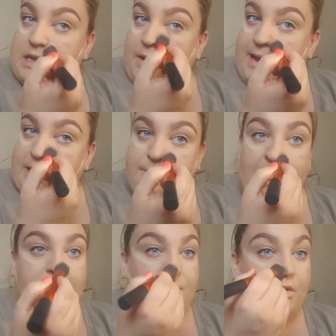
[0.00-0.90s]
So
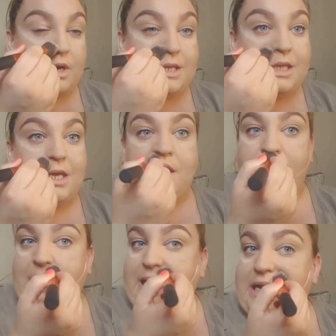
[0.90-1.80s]
anyway, we'll
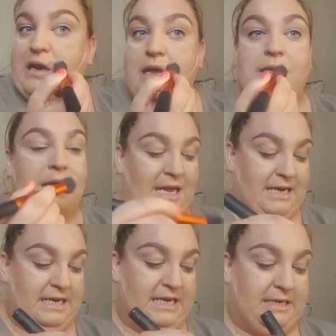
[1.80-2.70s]
continue blending this
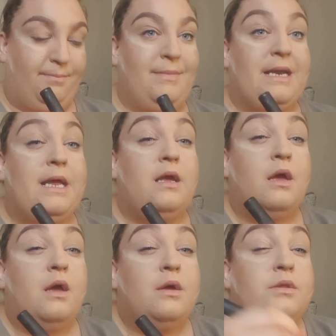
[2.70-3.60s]
in a minute.
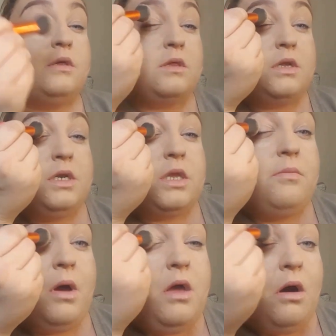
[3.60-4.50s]
Just going to
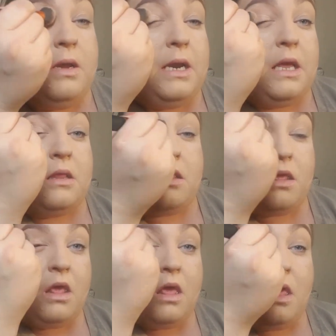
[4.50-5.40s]
do my
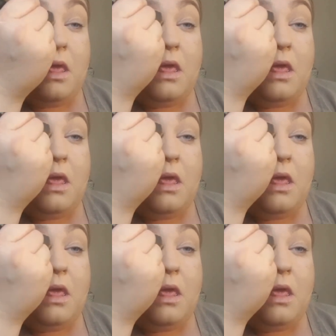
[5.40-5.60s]
eyelids.